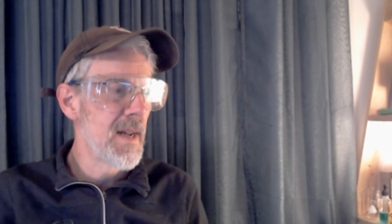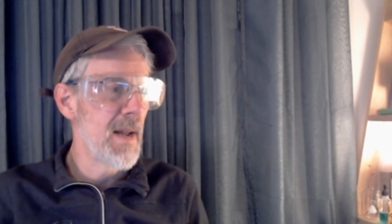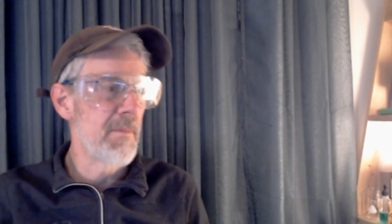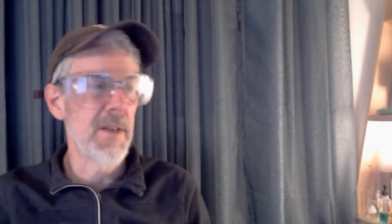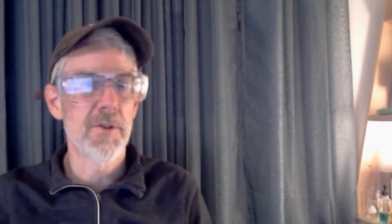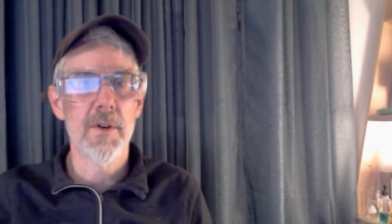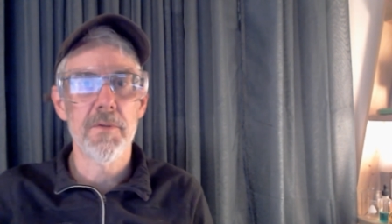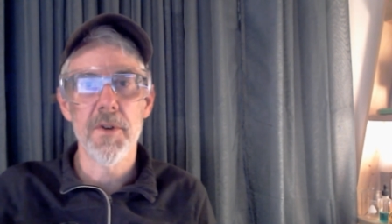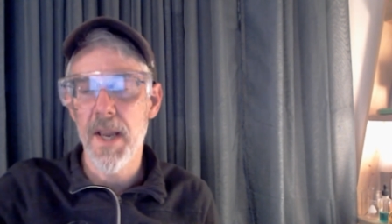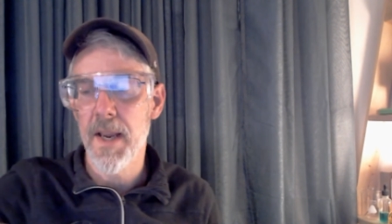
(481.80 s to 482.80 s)
I'm not sure
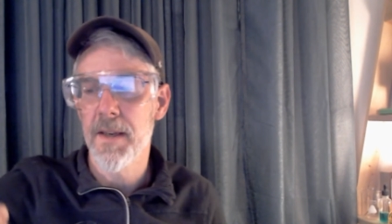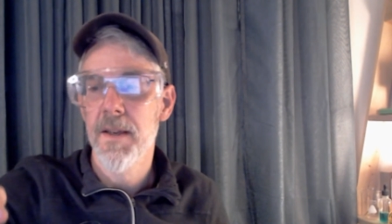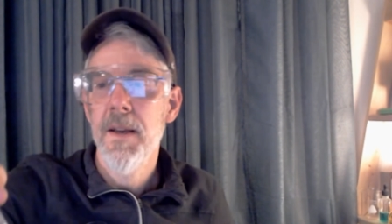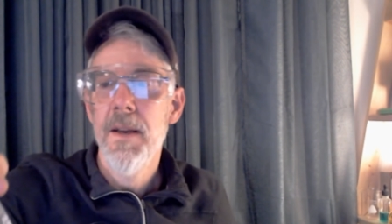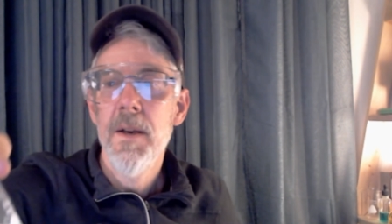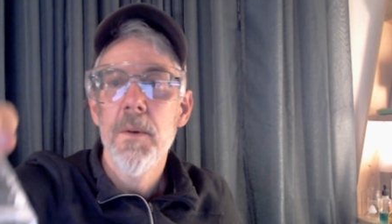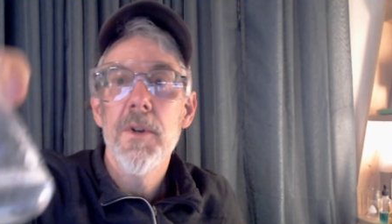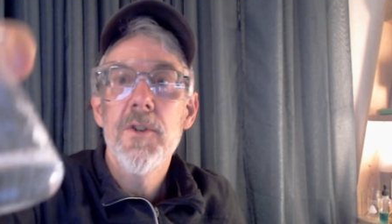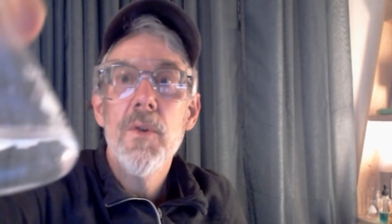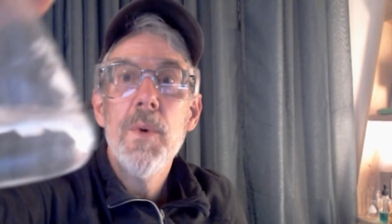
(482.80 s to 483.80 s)
if you can.
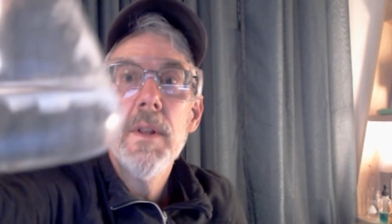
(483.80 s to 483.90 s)
But so if we